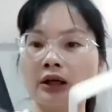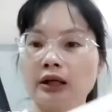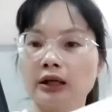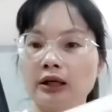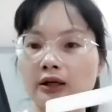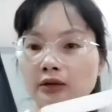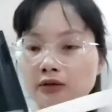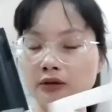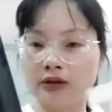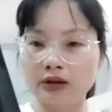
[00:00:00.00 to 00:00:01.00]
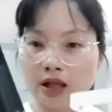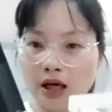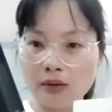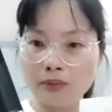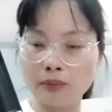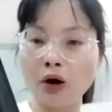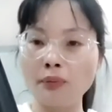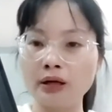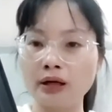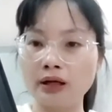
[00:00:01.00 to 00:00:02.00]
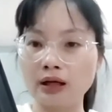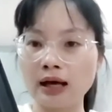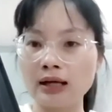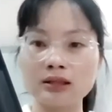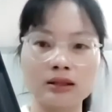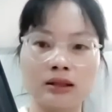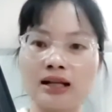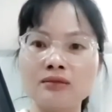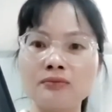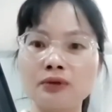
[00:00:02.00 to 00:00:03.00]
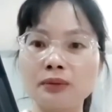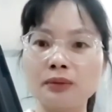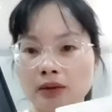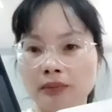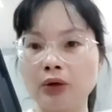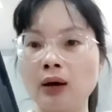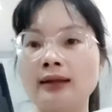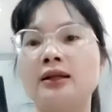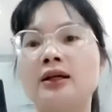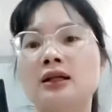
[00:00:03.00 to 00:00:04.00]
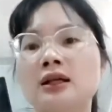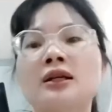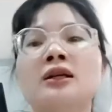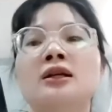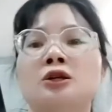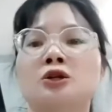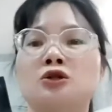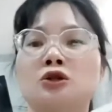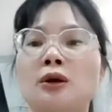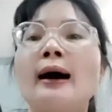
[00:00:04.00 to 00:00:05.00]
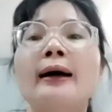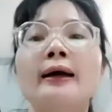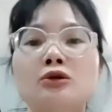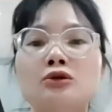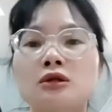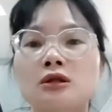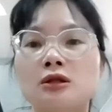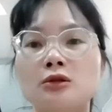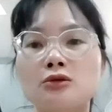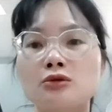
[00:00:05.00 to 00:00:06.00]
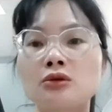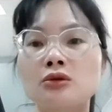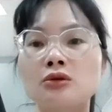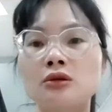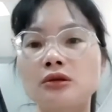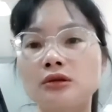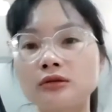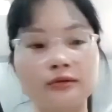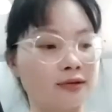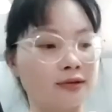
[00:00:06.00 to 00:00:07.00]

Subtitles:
Popular customer buy have a big quantity, so I introduced to you.